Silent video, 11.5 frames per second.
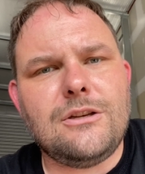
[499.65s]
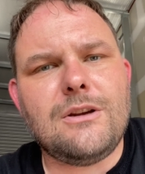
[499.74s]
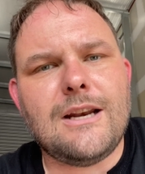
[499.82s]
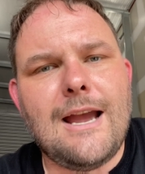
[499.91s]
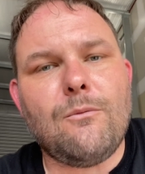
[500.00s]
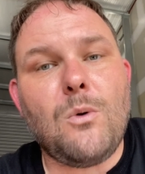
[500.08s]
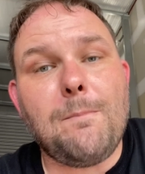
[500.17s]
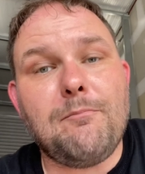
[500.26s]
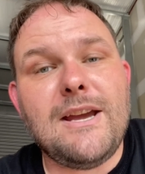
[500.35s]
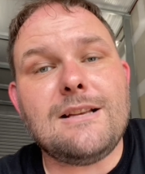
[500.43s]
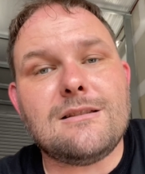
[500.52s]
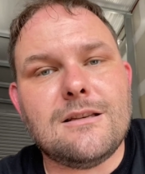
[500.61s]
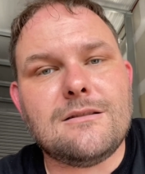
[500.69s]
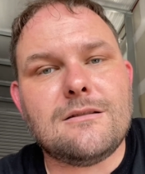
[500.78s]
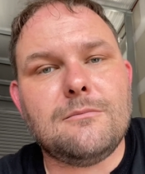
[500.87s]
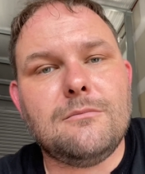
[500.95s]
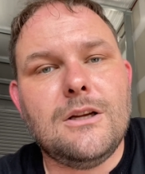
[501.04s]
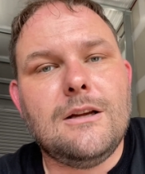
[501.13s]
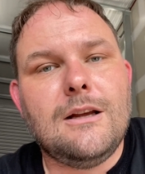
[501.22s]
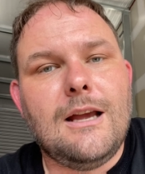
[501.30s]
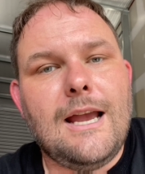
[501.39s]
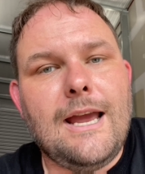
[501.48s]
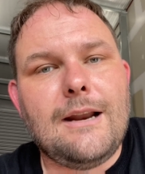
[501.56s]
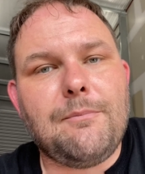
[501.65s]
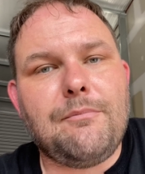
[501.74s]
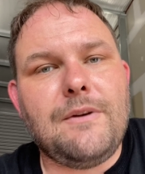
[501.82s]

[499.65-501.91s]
You can have one big system, and a